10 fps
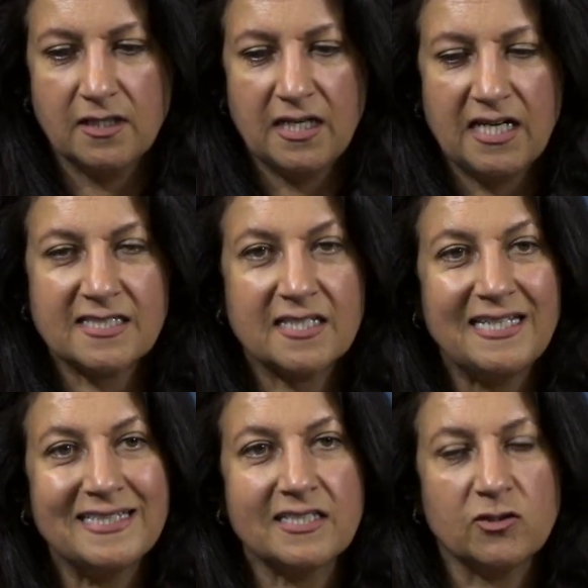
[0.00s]
It's an
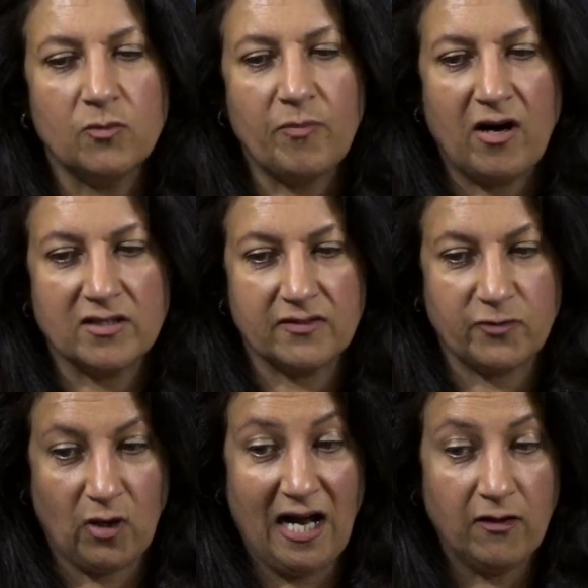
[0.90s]
integral part of
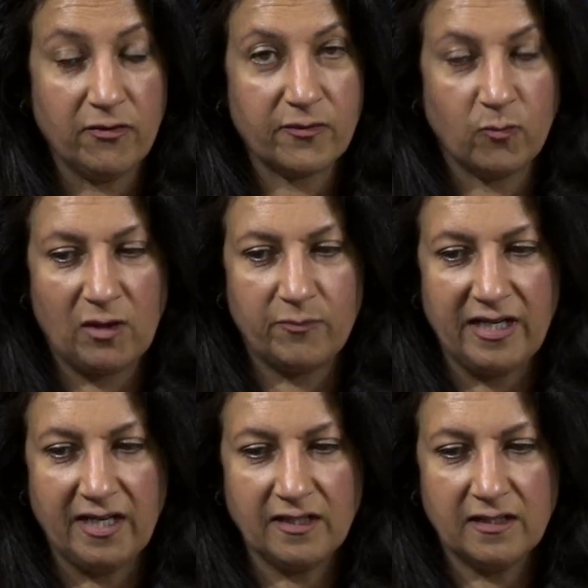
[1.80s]
your health and
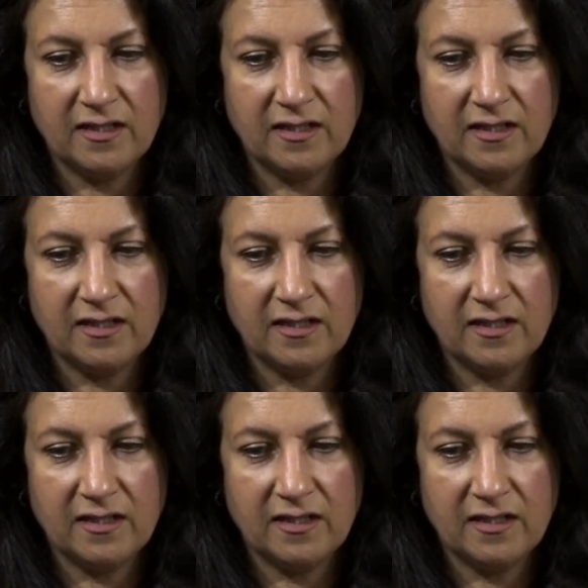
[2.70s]
well-being